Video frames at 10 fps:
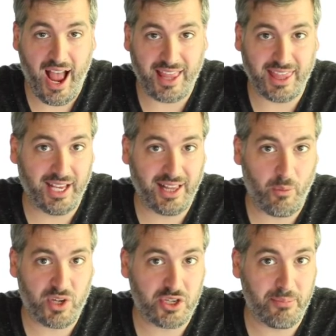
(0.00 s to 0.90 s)
I think
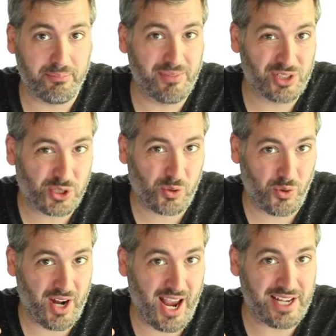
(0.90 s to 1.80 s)
that we should
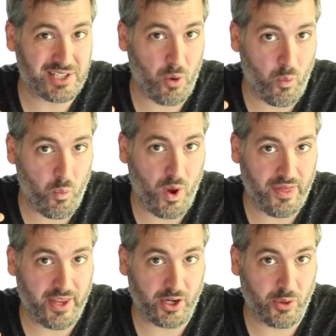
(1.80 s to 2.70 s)
scrutinize what
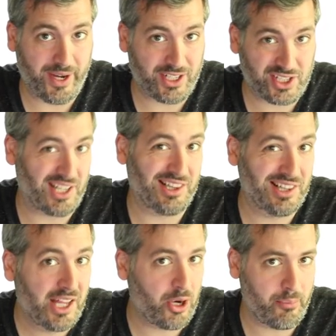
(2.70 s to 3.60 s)
they're doing just a
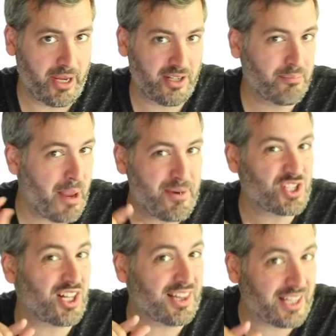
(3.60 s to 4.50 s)
little bit. Maybe
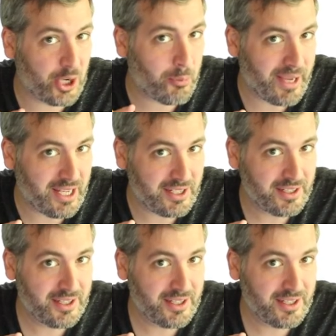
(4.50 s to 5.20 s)
just a little bit.